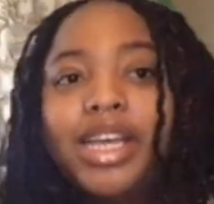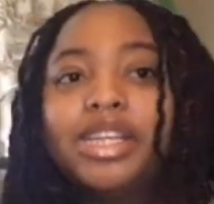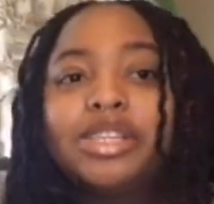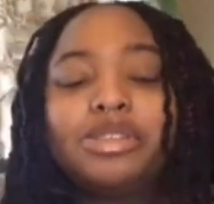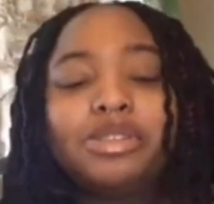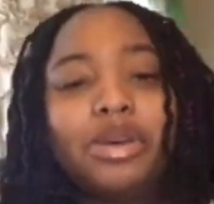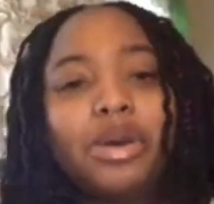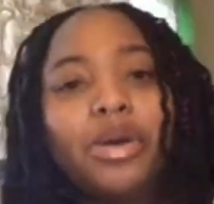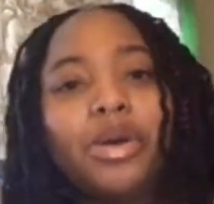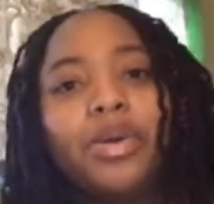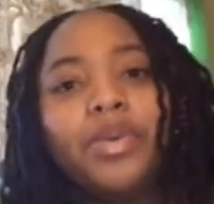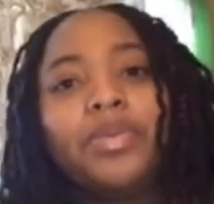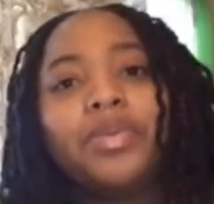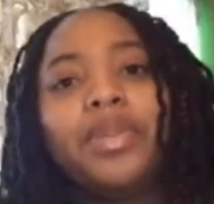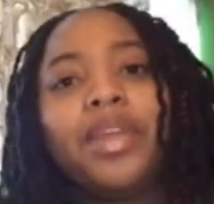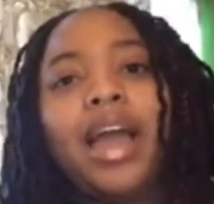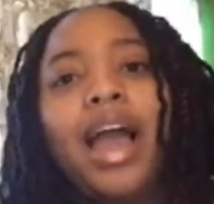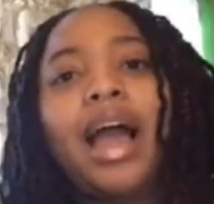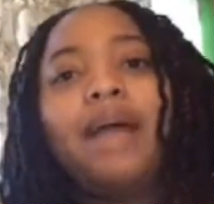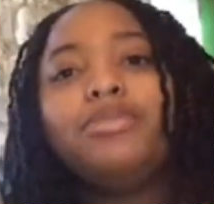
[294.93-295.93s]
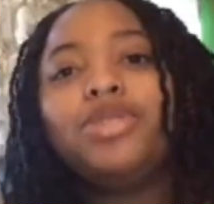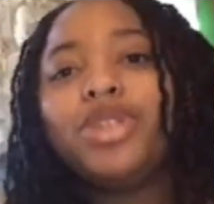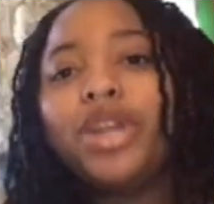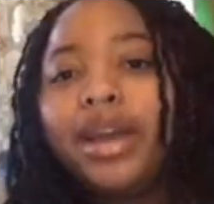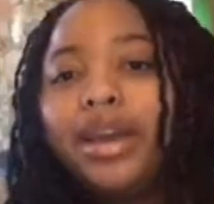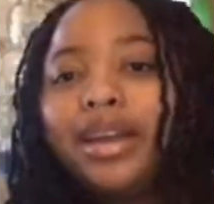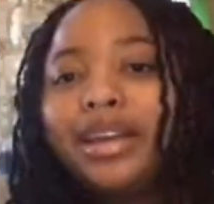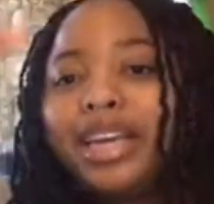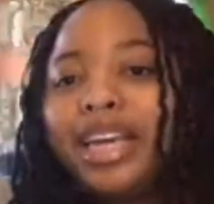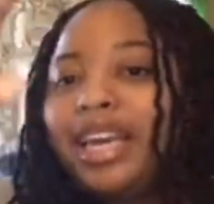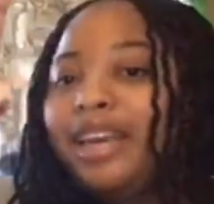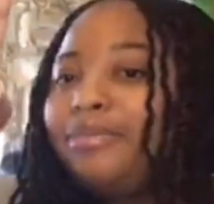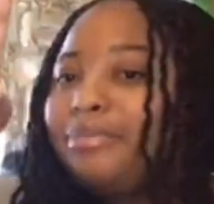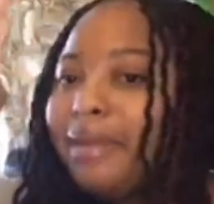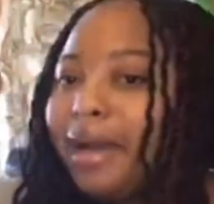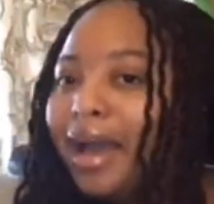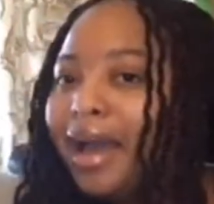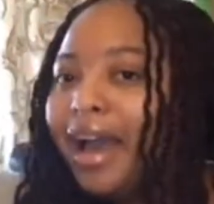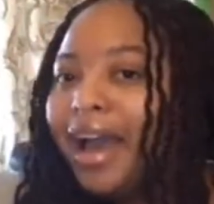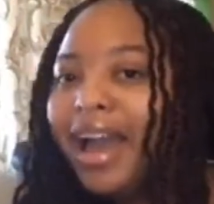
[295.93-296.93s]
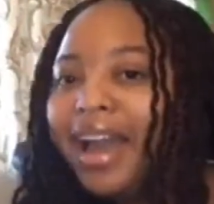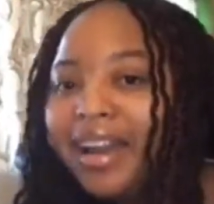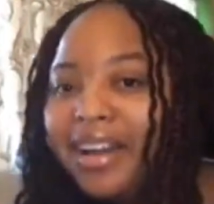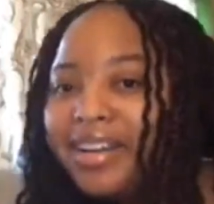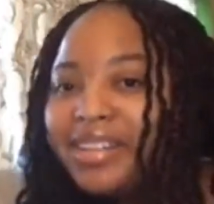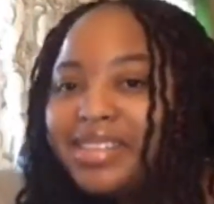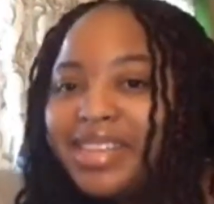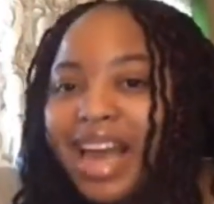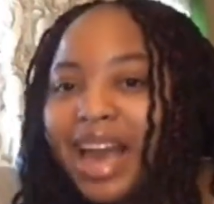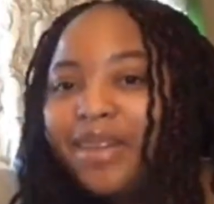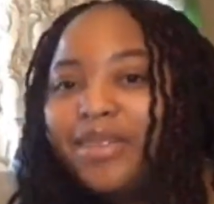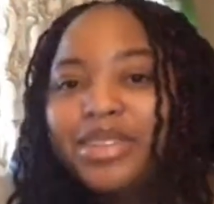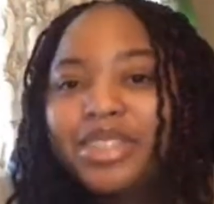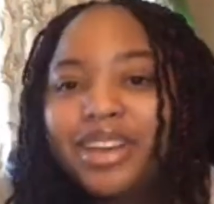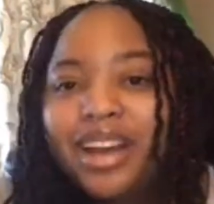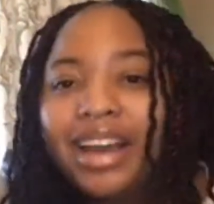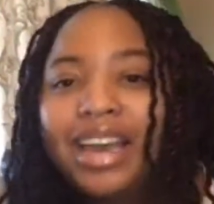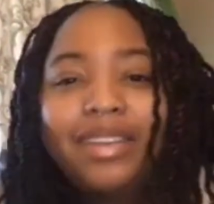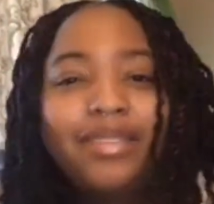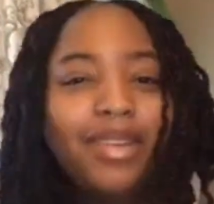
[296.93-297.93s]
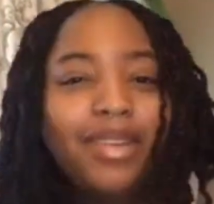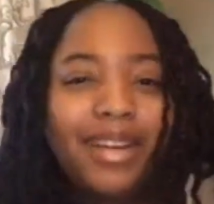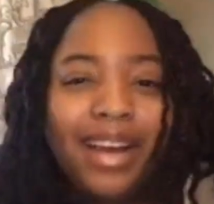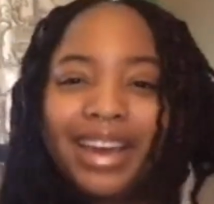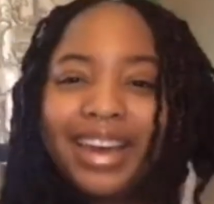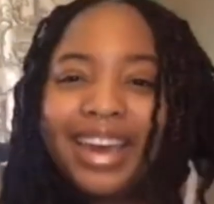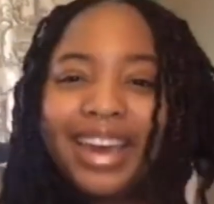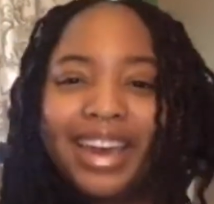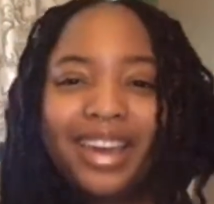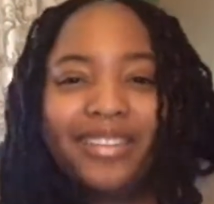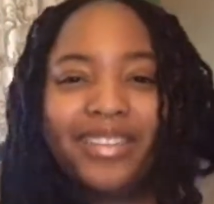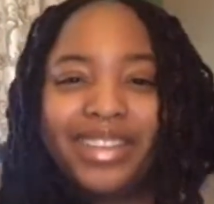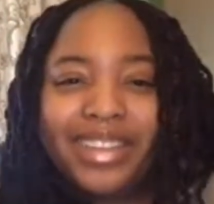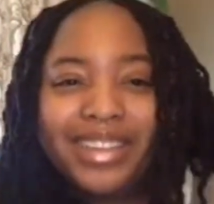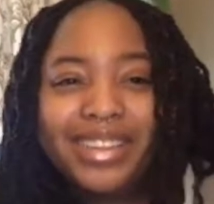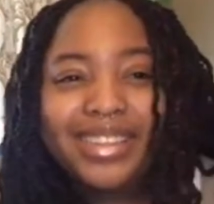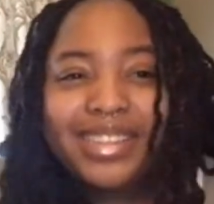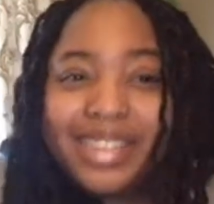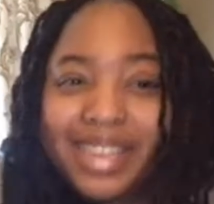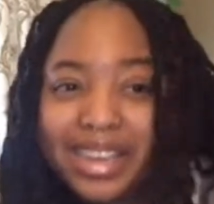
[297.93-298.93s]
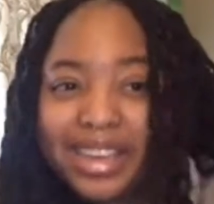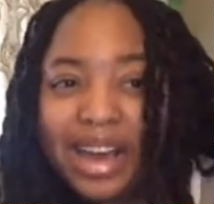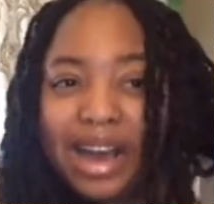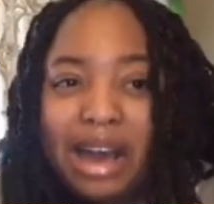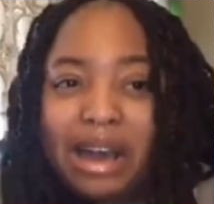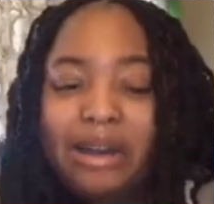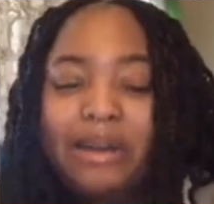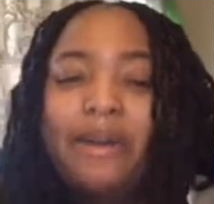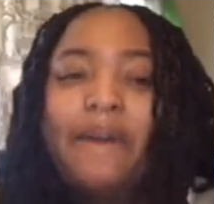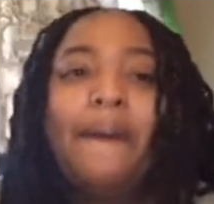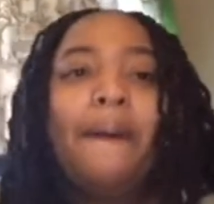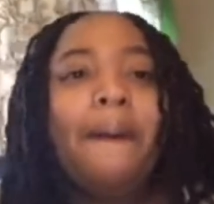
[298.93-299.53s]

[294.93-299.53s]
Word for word: So I'm trying to keep eye contact with y'all, even though I can't really see y'all.